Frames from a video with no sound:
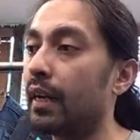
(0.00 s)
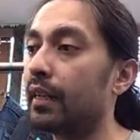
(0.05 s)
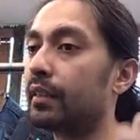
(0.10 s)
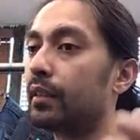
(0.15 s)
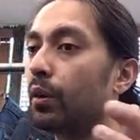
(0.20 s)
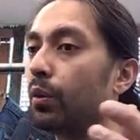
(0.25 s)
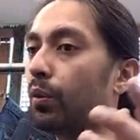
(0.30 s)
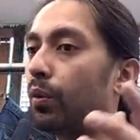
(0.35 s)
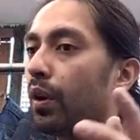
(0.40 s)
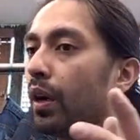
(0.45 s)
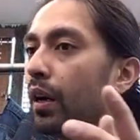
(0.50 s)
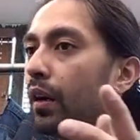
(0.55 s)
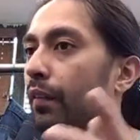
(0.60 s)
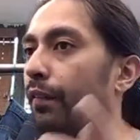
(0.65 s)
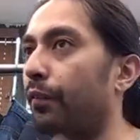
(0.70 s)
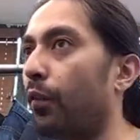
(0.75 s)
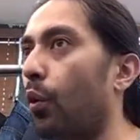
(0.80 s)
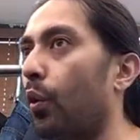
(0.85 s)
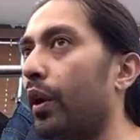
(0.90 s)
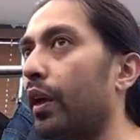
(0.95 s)
So
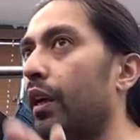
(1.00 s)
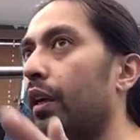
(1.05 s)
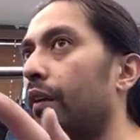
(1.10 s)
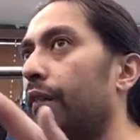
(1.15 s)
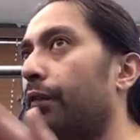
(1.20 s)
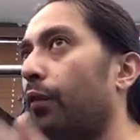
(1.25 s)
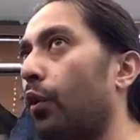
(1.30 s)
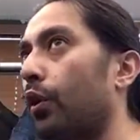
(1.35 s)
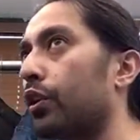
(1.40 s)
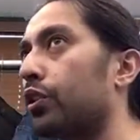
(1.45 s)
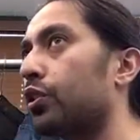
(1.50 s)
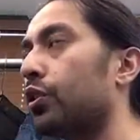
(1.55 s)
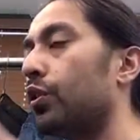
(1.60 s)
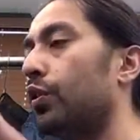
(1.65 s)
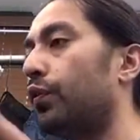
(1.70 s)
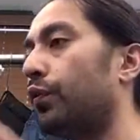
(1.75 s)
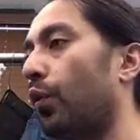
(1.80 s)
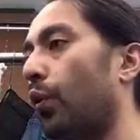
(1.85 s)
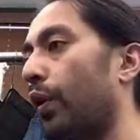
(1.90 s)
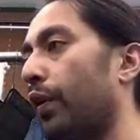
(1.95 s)
uh, 40,
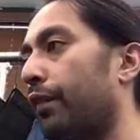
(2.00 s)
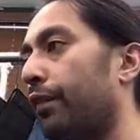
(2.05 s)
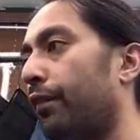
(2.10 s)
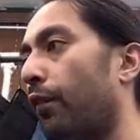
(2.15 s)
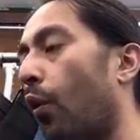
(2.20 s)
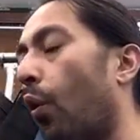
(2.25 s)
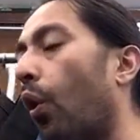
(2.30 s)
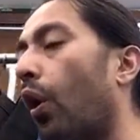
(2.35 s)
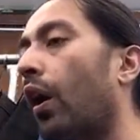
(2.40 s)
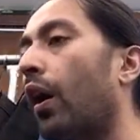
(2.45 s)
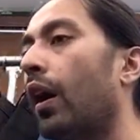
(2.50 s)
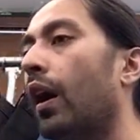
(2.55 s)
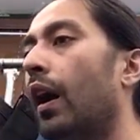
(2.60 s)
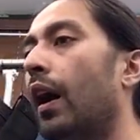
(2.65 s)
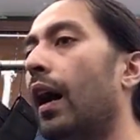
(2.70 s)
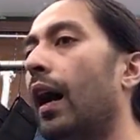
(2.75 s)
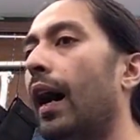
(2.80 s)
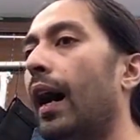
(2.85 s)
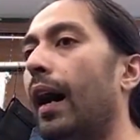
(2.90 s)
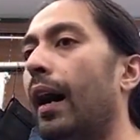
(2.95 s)
42, 44,
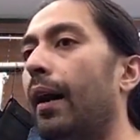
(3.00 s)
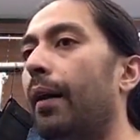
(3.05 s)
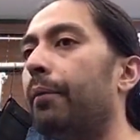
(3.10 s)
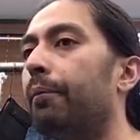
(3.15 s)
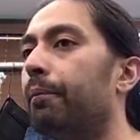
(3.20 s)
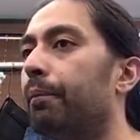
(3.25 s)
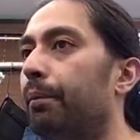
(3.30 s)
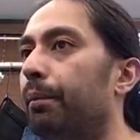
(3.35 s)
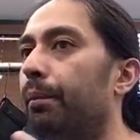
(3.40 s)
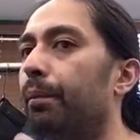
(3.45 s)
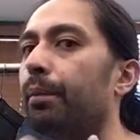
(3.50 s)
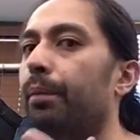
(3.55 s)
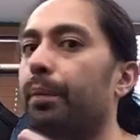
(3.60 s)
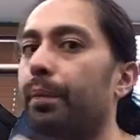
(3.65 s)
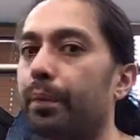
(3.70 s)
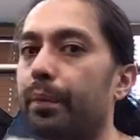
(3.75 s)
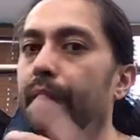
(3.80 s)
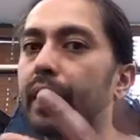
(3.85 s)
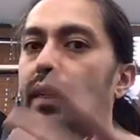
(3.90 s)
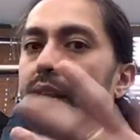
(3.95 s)
um,
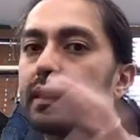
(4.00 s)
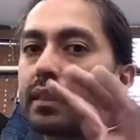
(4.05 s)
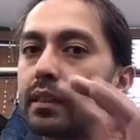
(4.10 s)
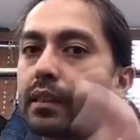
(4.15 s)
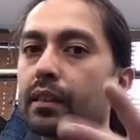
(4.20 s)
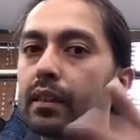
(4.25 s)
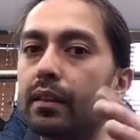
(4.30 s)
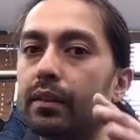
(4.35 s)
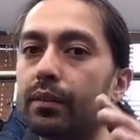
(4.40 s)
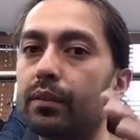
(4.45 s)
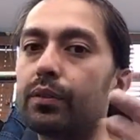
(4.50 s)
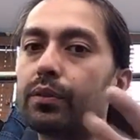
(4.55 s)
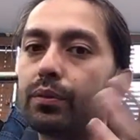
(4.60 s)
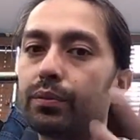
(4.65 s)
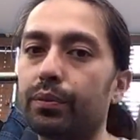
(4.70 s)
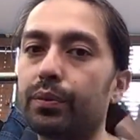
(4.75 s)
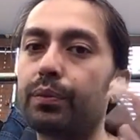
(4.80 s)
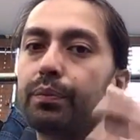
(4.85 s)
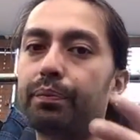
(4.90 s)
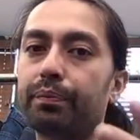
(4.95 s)
it's
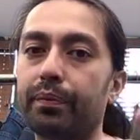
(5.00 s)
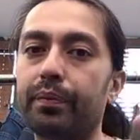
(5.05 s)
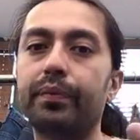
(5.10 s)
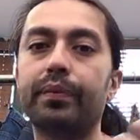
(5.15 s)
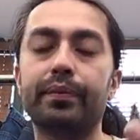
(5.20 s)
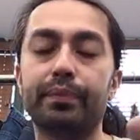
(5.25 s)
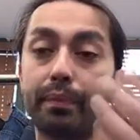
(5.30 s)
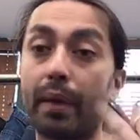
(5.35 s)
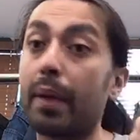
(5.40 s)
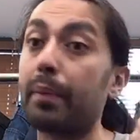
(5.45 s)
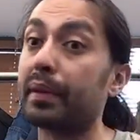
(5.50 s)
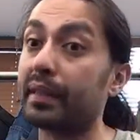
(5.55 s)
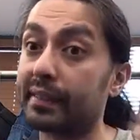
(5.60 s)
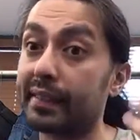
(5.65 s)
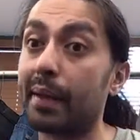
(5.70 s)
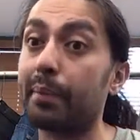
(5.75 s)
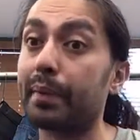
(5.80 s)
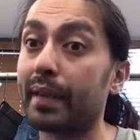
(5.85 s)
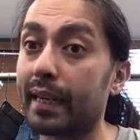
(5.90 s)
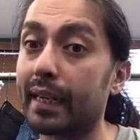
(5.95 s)
maybe
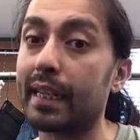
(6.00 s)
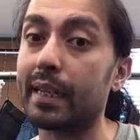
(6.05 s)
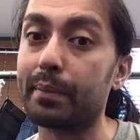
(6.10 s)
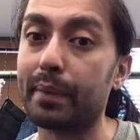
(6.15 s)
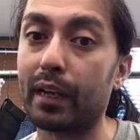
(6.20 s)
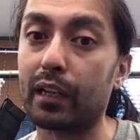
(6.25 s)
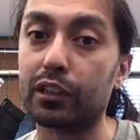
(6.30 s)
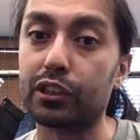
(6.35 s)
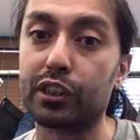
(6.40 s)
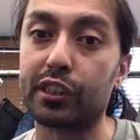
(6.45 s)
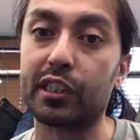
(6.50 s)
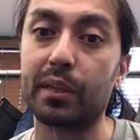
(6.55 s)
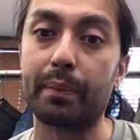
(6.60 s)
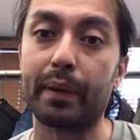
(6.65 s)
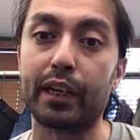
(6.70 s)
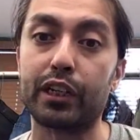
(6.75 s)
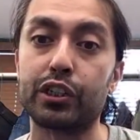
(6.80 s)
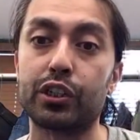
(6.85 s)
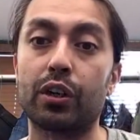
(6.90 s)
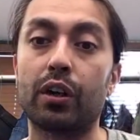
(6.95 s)
send me an email just to
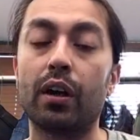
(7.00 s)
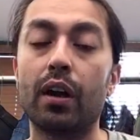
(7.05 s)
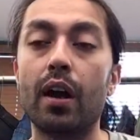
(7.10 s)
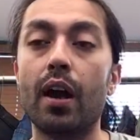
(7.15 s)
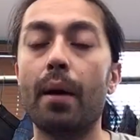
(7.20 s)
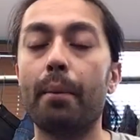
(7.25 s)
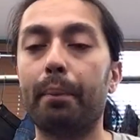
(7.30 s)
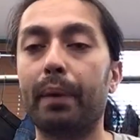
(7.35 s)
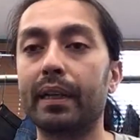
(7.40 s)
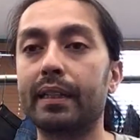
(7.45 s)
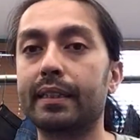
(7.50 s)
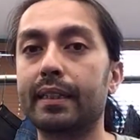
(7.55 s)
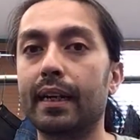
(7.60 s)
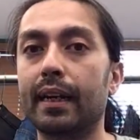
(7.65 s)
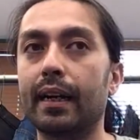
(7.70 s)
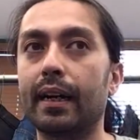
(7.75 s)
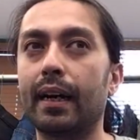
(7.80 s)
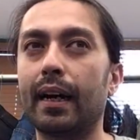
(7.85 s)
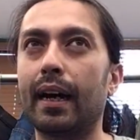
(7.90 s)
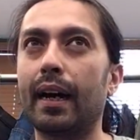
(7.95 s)
make sure. But
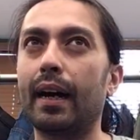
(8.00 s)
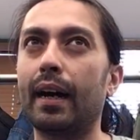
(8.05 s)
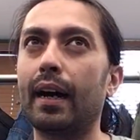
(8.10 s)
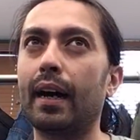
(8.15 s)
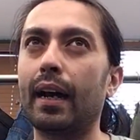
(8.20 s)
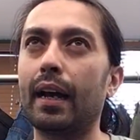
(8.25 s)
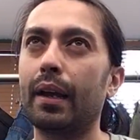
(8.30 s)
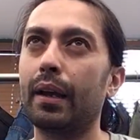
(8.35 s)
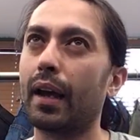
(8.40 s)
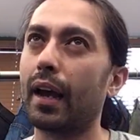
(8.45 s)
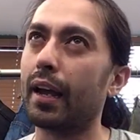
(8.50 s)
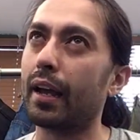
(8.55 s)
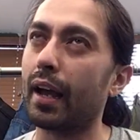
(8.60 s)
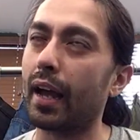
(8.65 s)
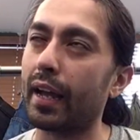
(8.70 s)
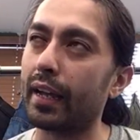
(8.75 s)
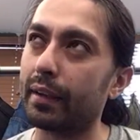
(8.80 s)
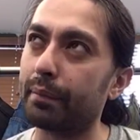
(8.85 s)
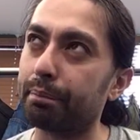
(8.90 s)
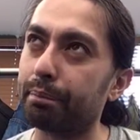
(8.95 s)
uh, I,
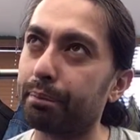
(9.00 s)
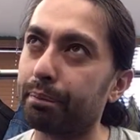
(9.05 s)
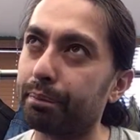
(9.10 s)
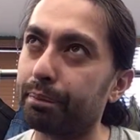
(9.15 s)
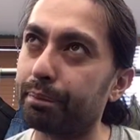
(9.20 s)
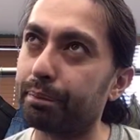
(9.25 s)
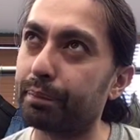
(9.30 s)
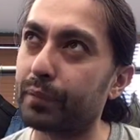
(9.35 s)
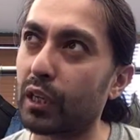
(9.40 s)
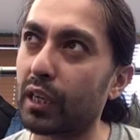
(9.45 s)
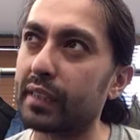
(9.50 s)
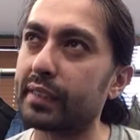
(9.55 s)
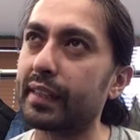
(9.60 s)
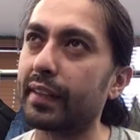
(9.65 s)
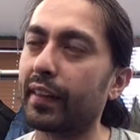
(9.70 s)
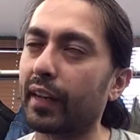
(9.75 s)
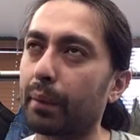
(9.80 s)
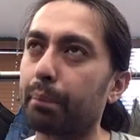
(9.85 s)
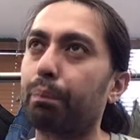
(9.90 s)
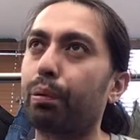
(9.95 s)
I am gonna say
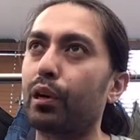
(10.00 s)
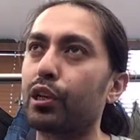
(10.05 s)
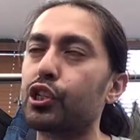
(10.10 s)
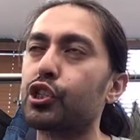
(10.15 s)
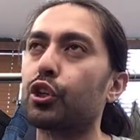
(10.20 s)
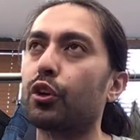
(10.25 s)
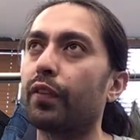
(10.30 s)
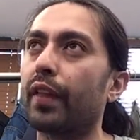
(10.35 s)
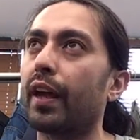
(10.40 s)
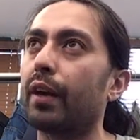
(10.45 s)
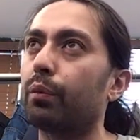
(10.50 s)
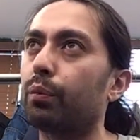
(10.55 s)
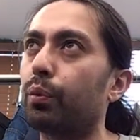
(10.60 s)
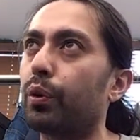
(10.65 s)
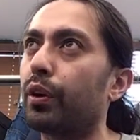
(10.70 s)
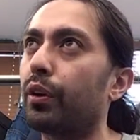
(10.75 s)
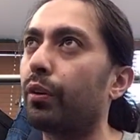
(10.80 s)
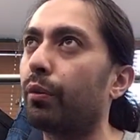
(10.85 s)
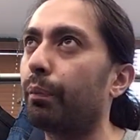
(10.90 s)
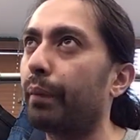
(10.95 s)
that I'm pretty sure that
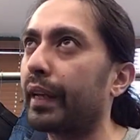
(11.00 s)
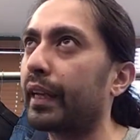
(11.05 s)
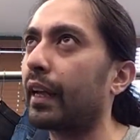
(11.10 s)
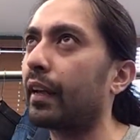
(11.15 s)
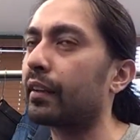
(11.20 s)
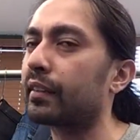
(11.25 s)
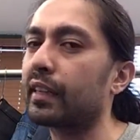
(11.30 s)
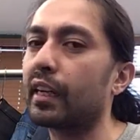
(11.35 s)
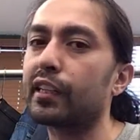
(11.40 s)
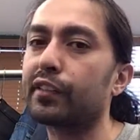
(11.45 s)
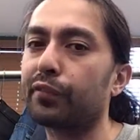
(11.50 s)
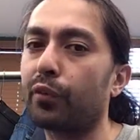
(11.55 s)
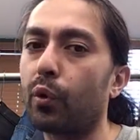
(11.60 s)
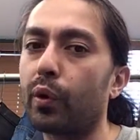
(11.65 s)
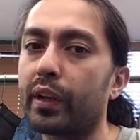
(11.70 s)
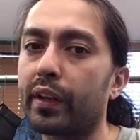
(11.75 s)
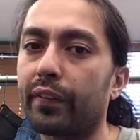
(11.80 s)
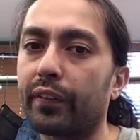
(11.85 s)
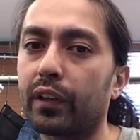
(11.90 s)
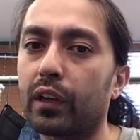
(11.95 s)
we're making size
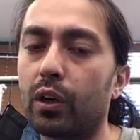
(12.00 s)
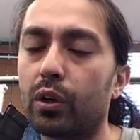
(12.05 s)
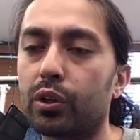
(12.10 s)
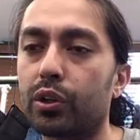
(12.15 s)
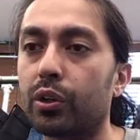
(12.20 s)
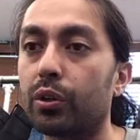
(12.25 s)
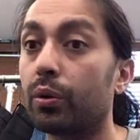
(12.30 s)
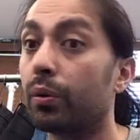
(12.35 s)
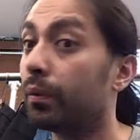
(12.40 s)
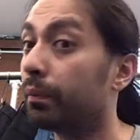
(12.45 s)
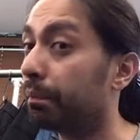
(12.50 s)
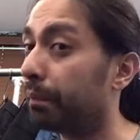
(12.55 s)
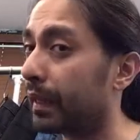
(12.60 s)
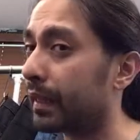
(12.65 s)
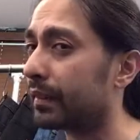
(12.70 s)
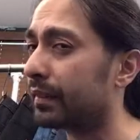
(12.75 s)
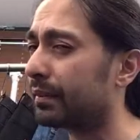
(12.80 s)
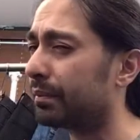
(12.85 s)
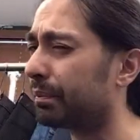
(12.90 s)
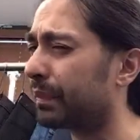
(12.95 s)
40 in the Goku,
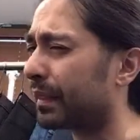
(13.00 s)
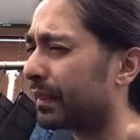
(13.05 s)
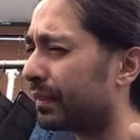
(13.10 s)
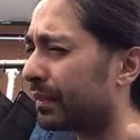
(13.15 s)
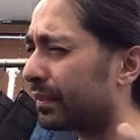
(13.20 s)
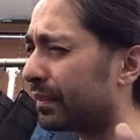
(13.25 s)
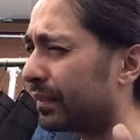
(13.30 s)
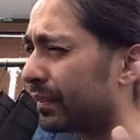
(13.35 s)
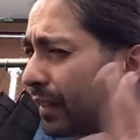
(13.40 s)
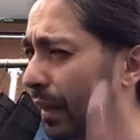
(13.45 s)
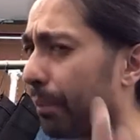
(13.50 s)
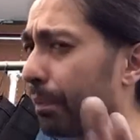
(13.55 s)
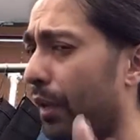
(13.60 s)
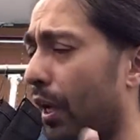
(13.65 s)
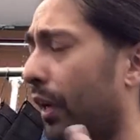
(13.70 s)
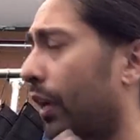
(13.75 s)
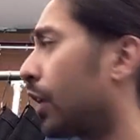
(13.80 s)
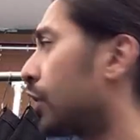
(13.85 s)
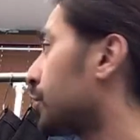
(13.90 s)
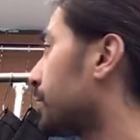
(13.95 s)
but but I'm
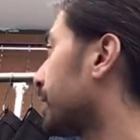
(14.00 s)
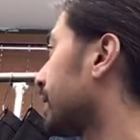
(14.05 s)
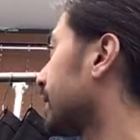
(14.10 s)
not 100